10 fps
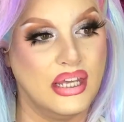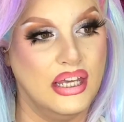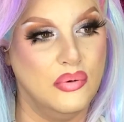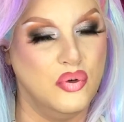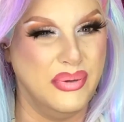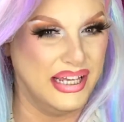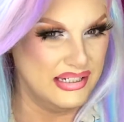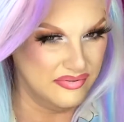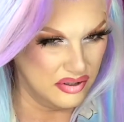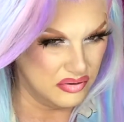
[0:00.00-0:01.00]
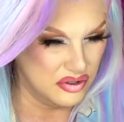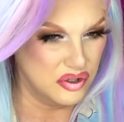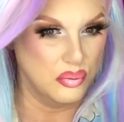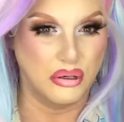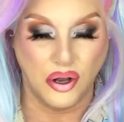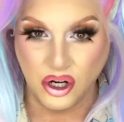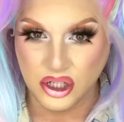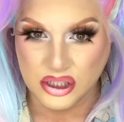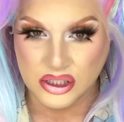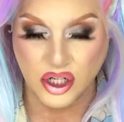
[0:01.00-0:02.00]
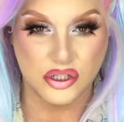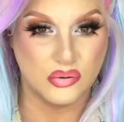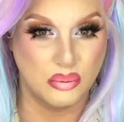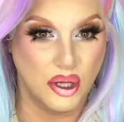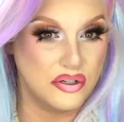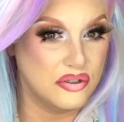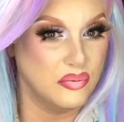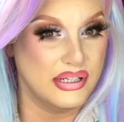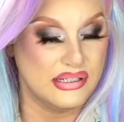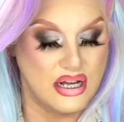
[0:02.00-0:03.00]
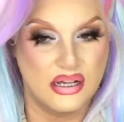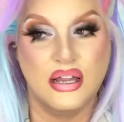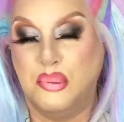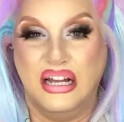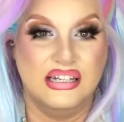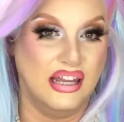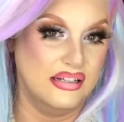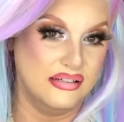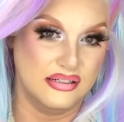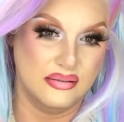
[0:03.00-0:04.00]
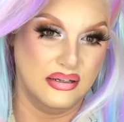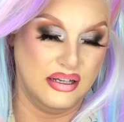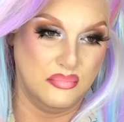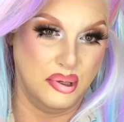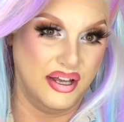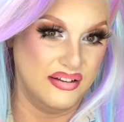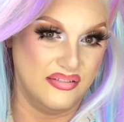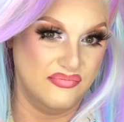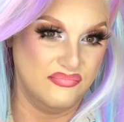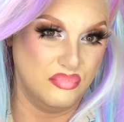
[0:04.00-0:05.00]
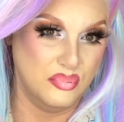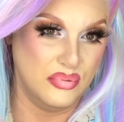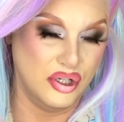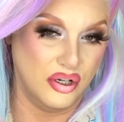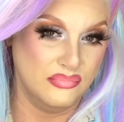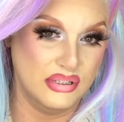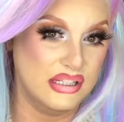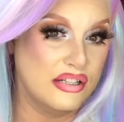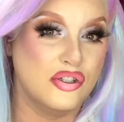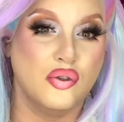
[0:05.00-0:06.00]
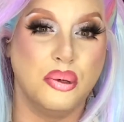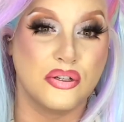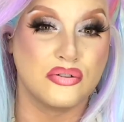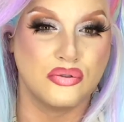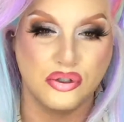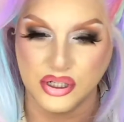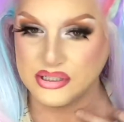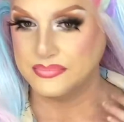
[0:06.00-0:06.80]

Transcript: it will make it difficult to block onto a block to restyle, but that's just part of, you know, that's your personal choice.